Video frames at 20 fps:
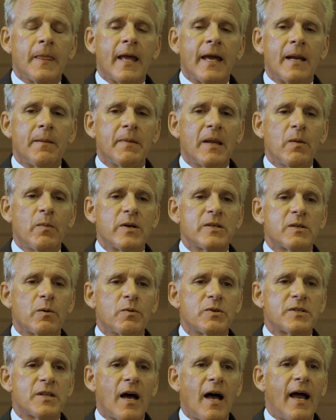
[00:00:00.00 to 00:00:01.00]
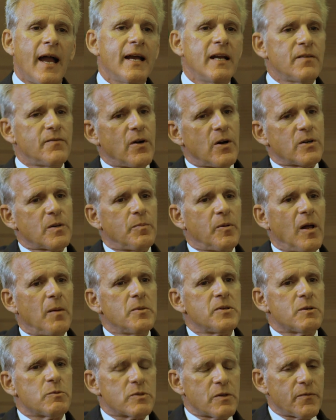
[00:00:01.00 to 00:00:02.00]
And in many ways, it was the height of our
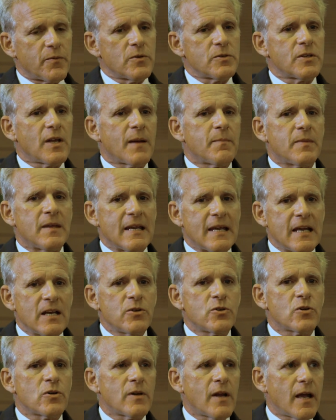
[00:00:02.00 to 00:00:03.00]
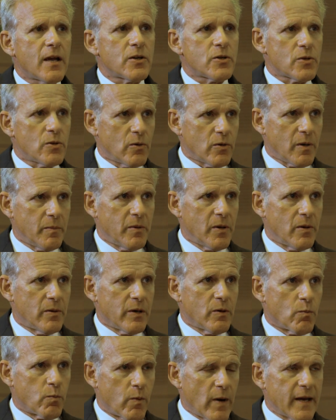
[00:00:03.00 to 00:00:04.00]
diplomacy. It was the first time the international
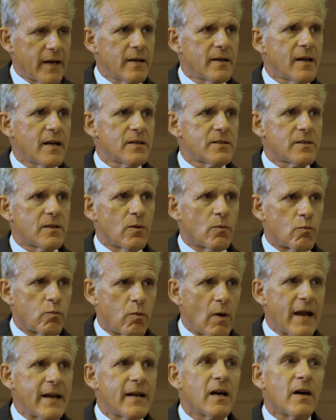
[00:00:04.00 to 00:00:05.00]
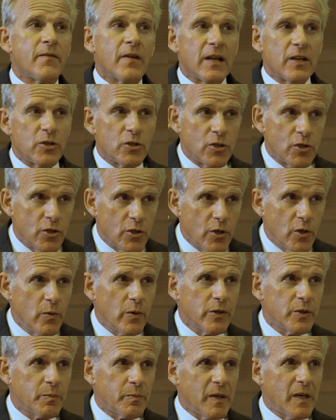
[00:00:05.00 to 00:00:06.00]
community recognized the right of a
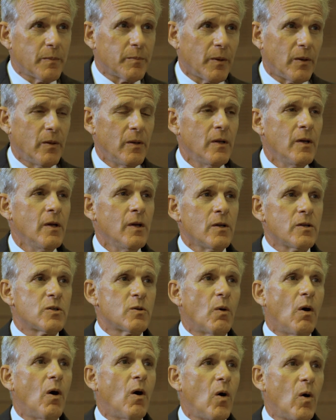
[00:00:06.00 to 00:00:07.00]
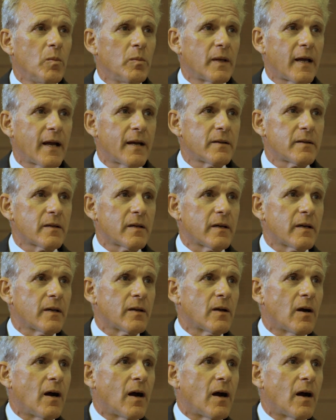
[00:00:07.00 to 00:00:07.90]
Jewish people to a homeland in